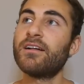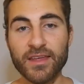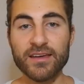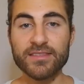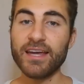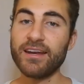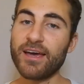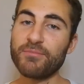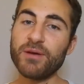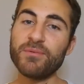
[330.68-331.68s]
Then
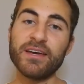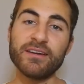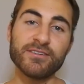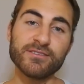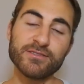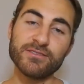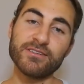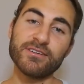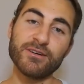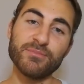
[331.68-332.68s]
I maybe can also
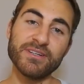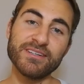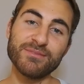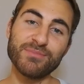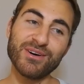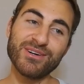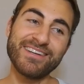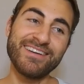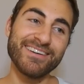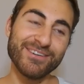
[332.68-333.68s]
talk a bit about
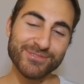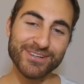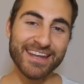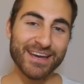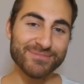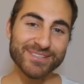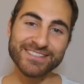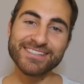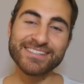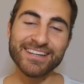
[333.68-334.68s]
what happened
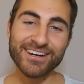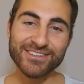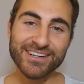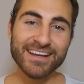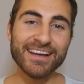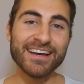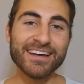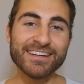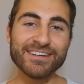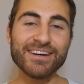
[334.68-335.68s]
just now.
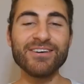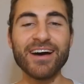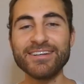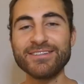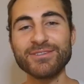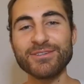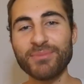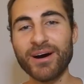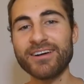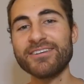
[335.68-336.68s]
You know, I took
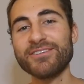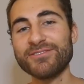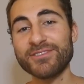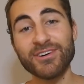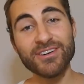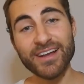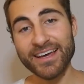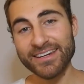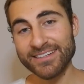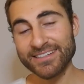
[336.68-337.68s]
part of an
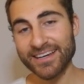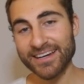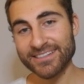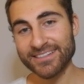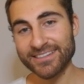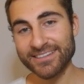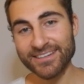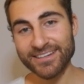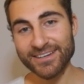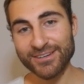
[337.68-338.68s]
online
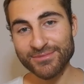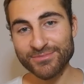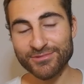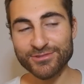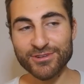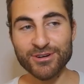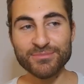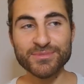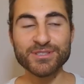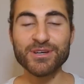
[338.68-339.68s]
discussion
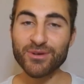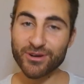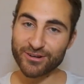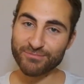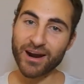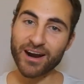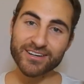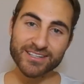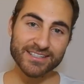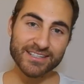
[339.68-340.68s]
from so-called
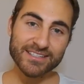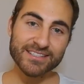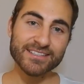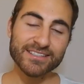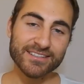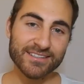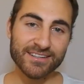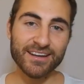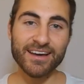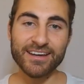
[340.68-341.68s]
Marxists,
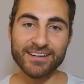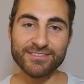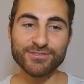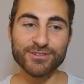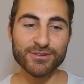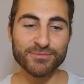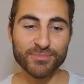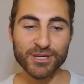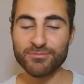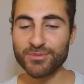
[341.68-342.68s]
like from
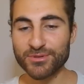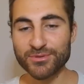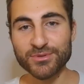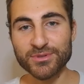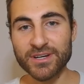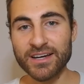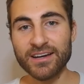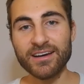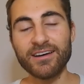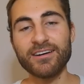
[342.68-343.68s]
people who
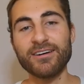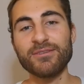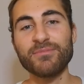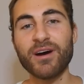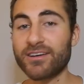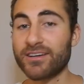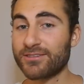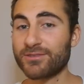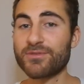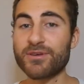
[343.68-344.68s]
are
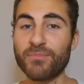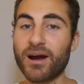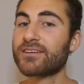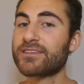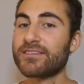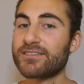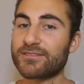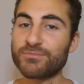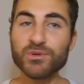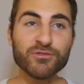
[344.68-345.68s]
into the
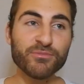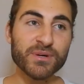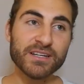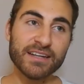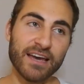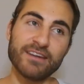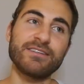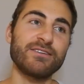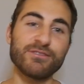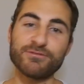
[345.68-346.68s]
Marxist movement. I don't
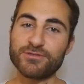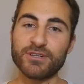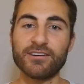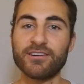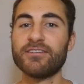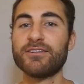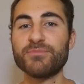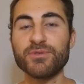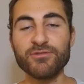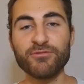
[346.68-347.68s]
know if you can call it
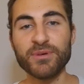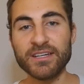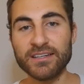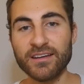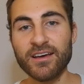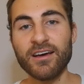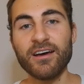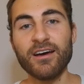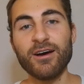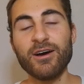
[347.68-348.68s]
movement,
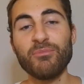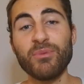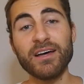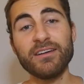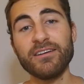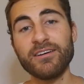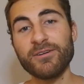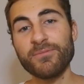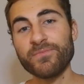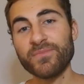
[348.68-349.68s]
but
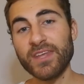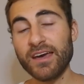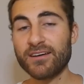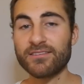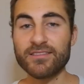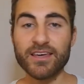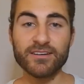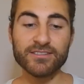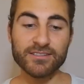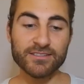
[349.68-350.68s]
they
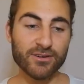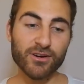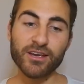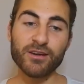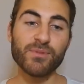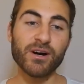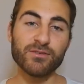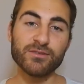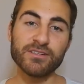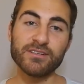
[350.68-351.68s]
are just talking
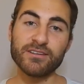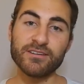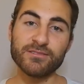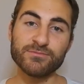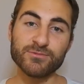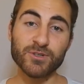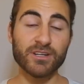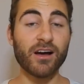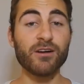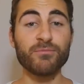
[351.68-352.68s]
about what
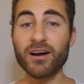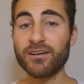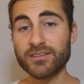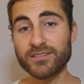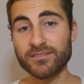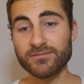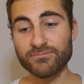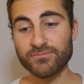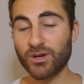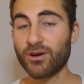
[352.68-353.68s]
Karl Marx
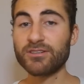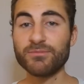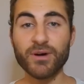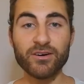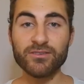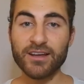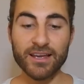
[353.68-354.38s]
talked about.